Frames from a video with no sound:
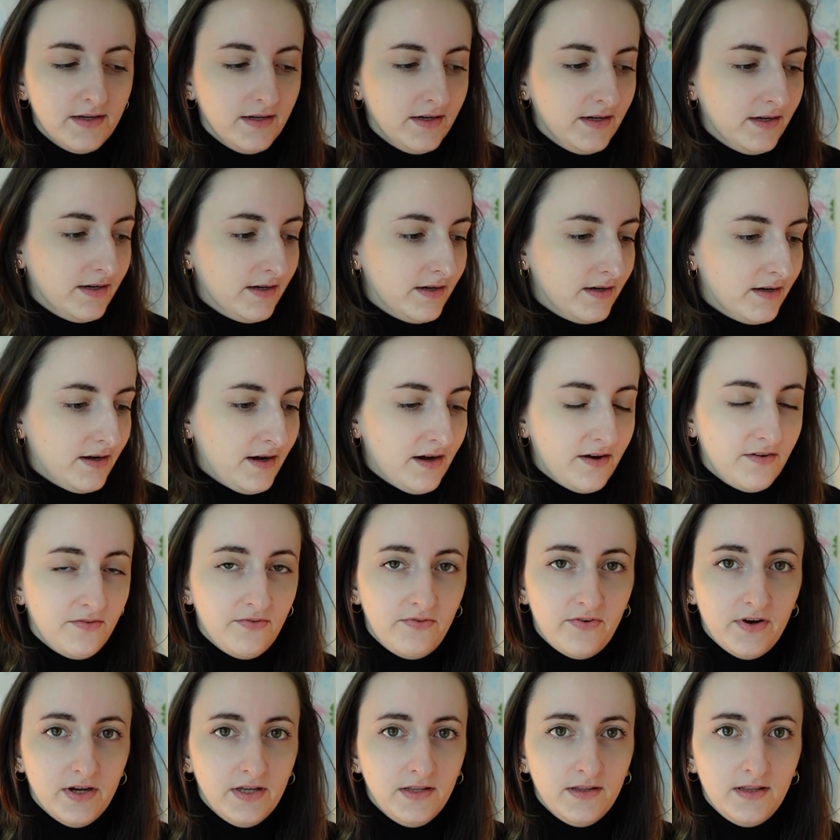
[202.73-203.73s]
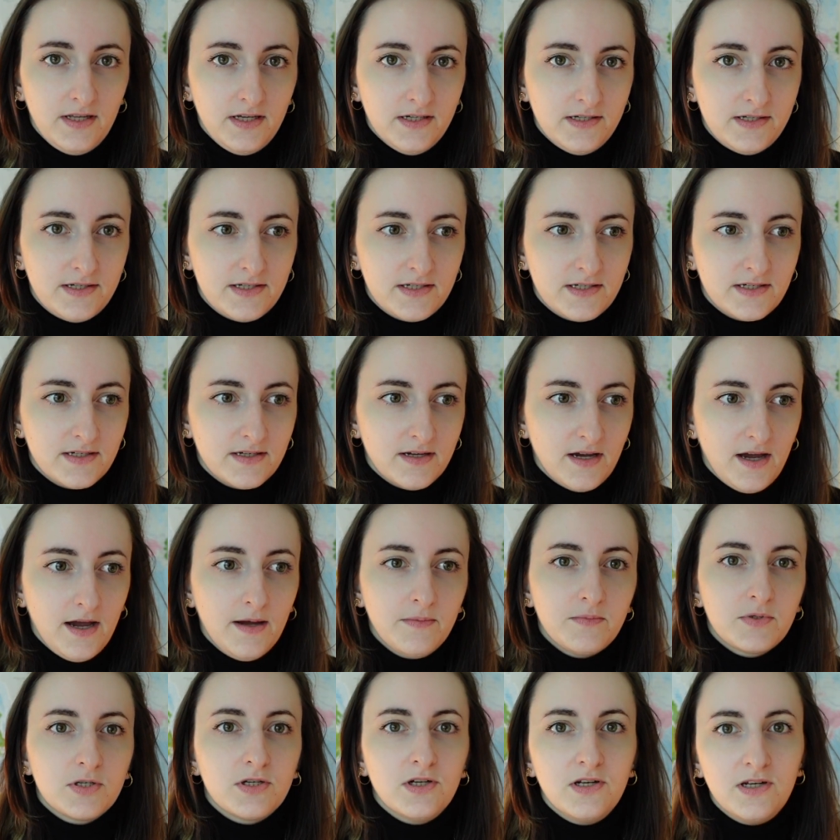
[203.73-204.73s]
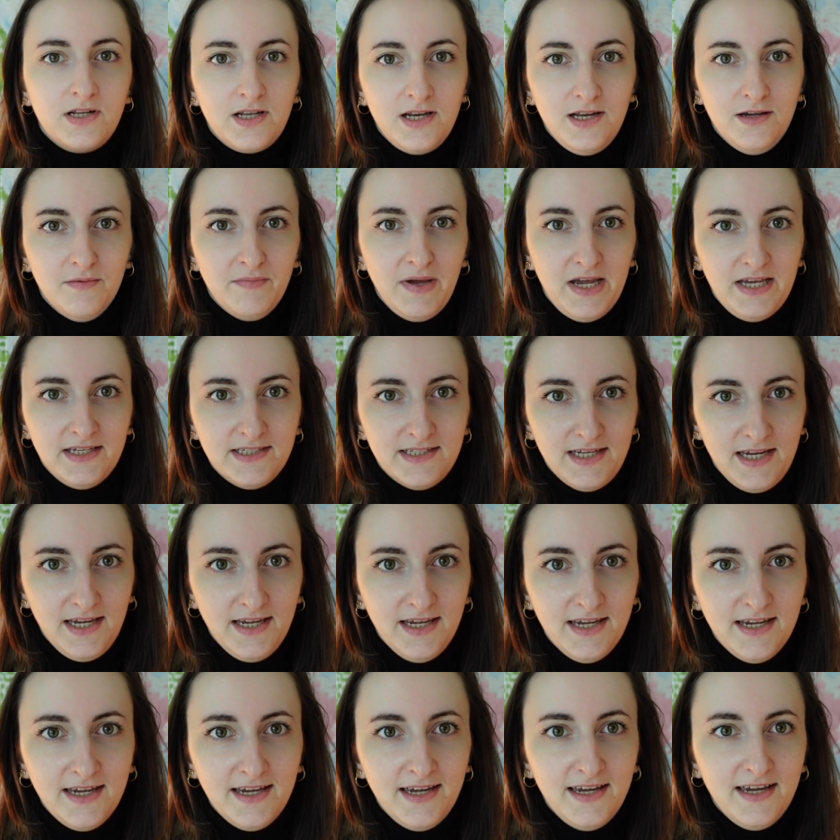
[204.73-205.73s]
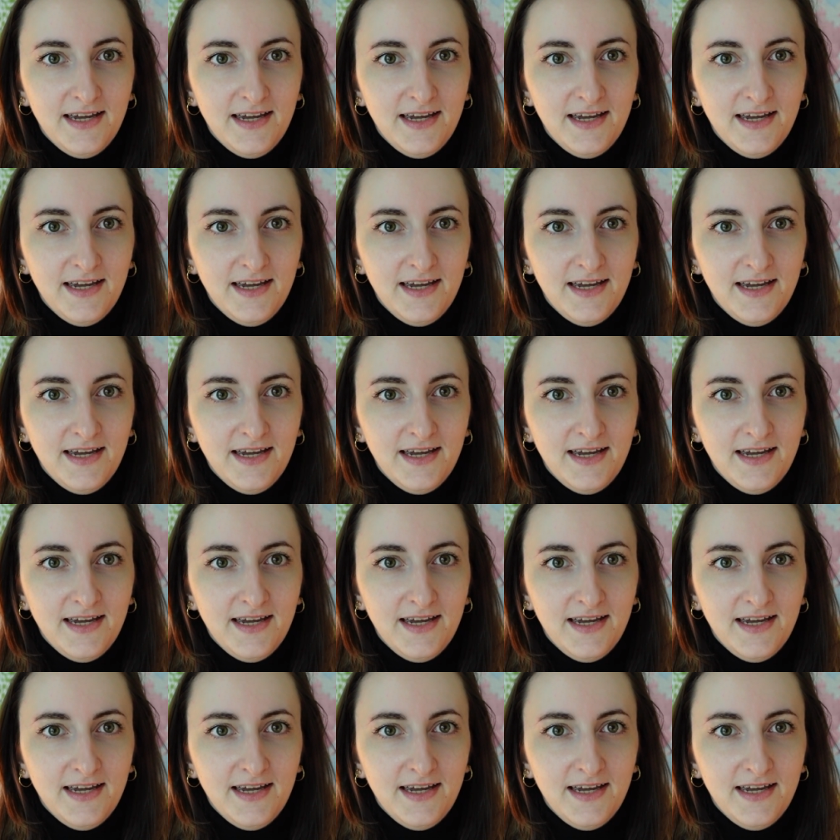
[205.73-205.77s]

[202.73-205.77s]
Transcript: I find this absolutely amazing,